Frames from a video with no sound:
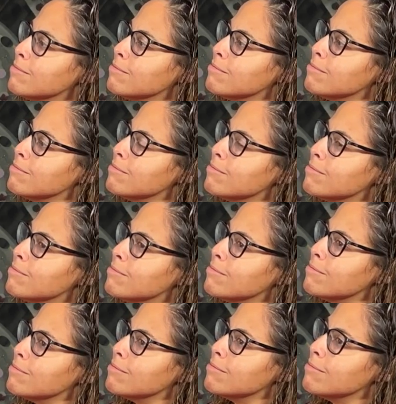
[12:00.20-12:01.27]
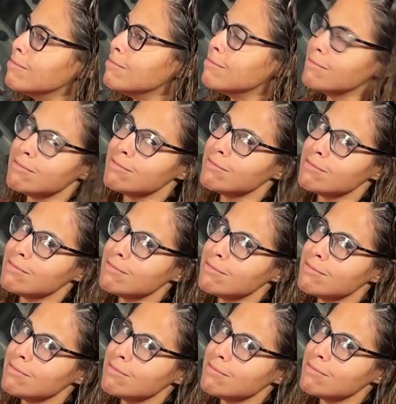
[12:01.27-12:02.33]

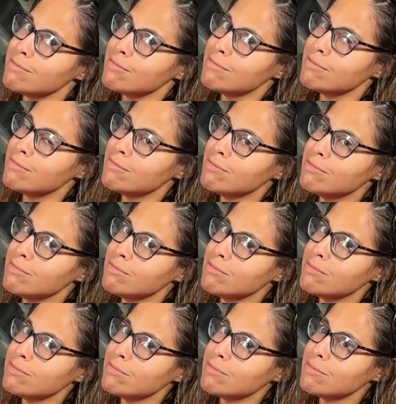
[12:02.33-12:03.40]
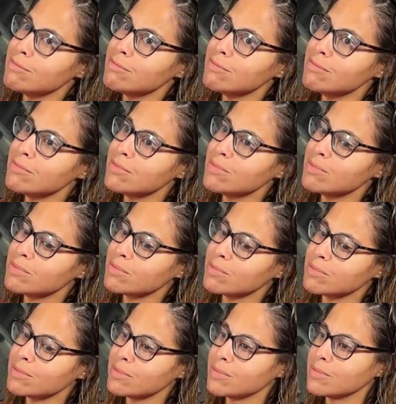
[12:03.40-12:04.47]

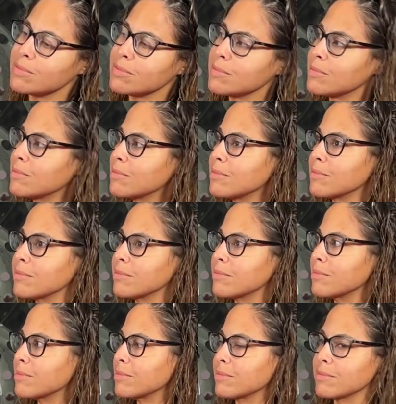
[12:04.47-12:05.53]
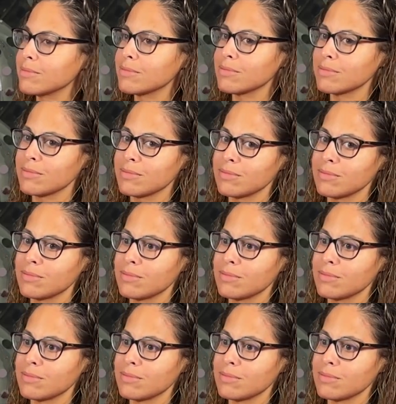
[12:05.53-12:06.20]
This person isn't speaking.